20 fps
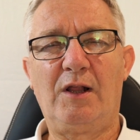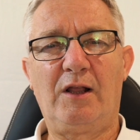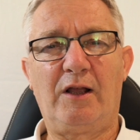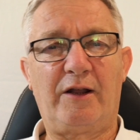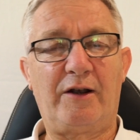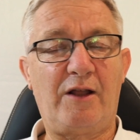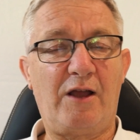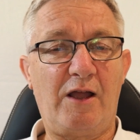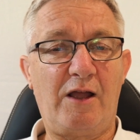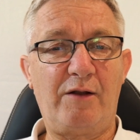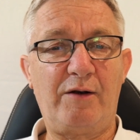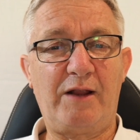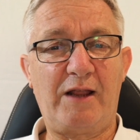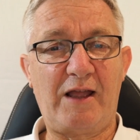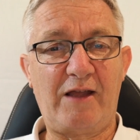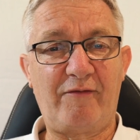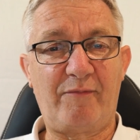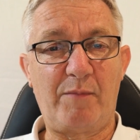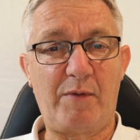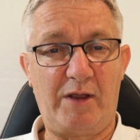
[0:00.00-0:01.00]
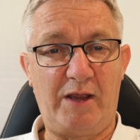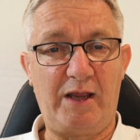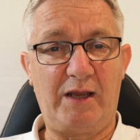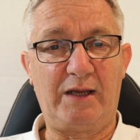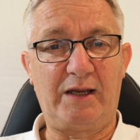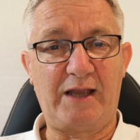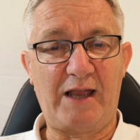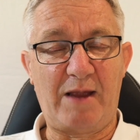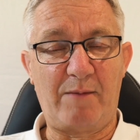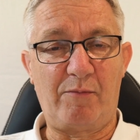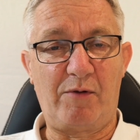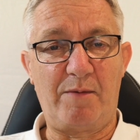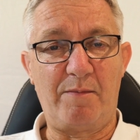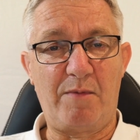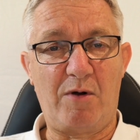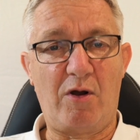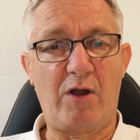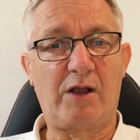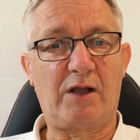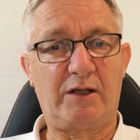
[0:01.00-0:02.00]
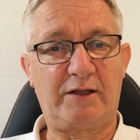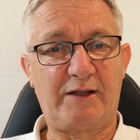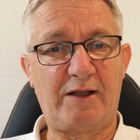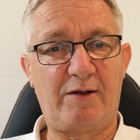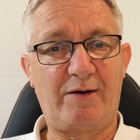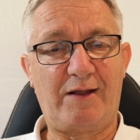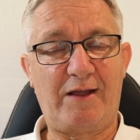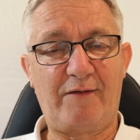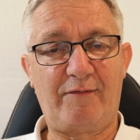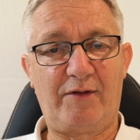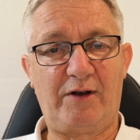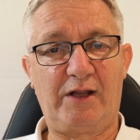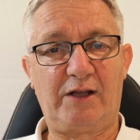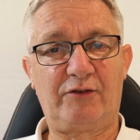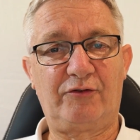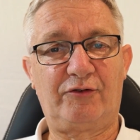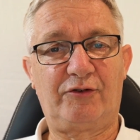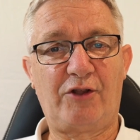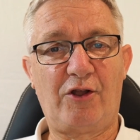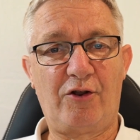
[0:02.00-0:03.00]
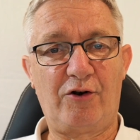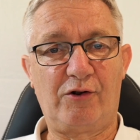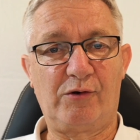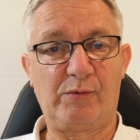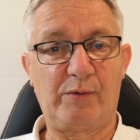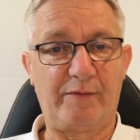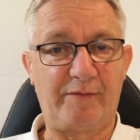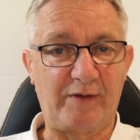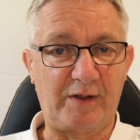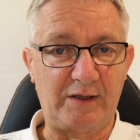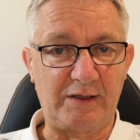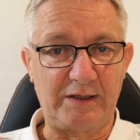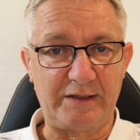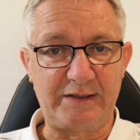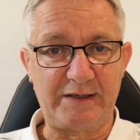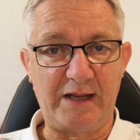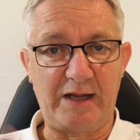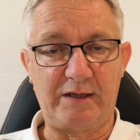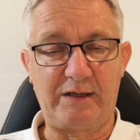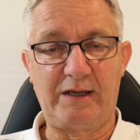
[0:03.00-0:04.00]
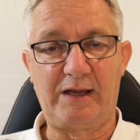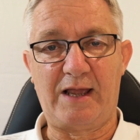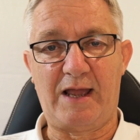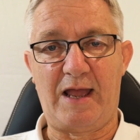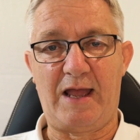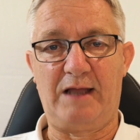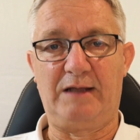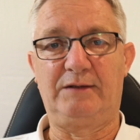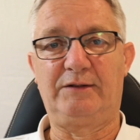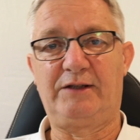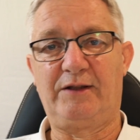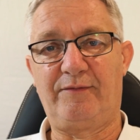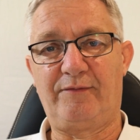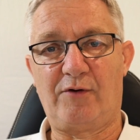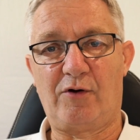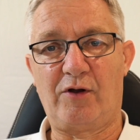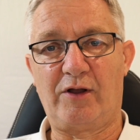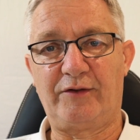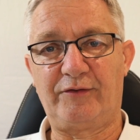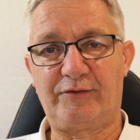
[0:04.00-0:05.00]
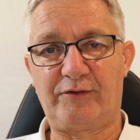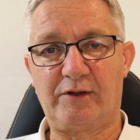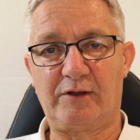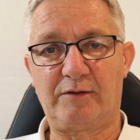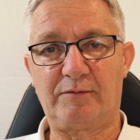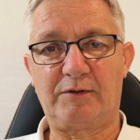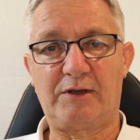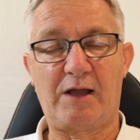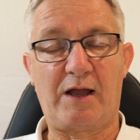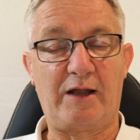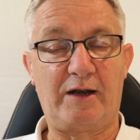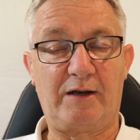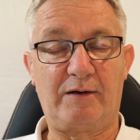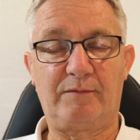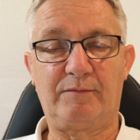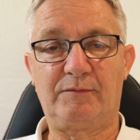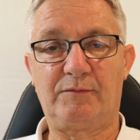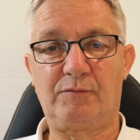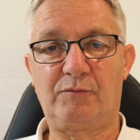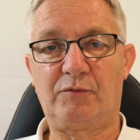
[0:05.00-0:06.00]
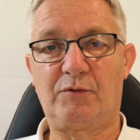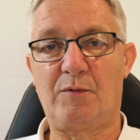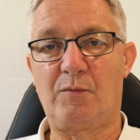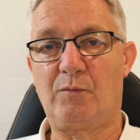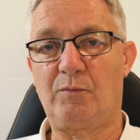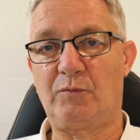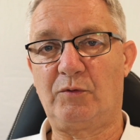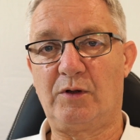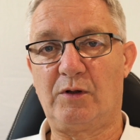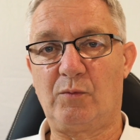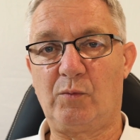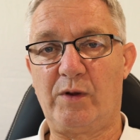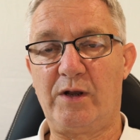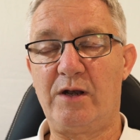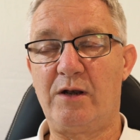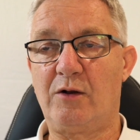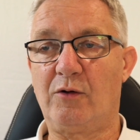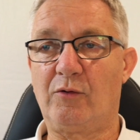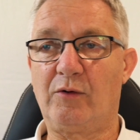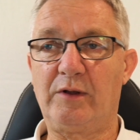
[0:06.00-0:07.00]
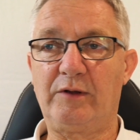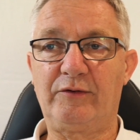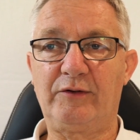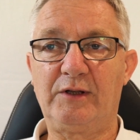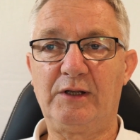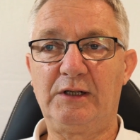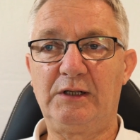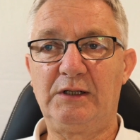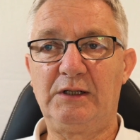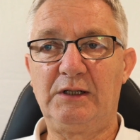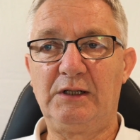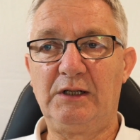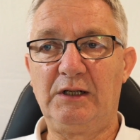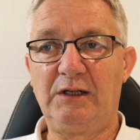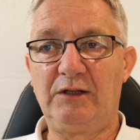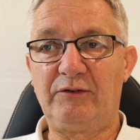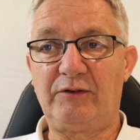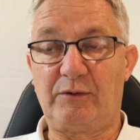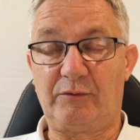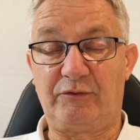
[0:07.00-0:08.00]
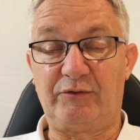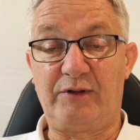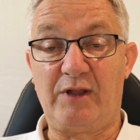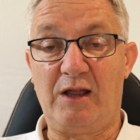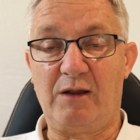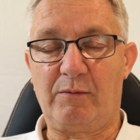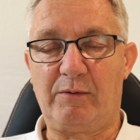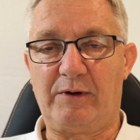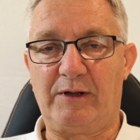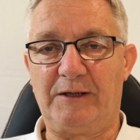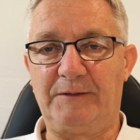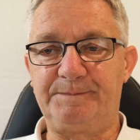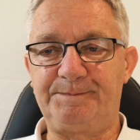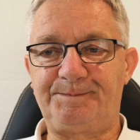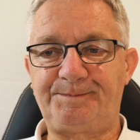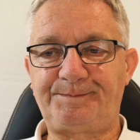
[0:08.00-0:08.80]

And I only have my in-camera mic. I don't have an external with a dead cat device to cut the wind noise. So I was stuck with it.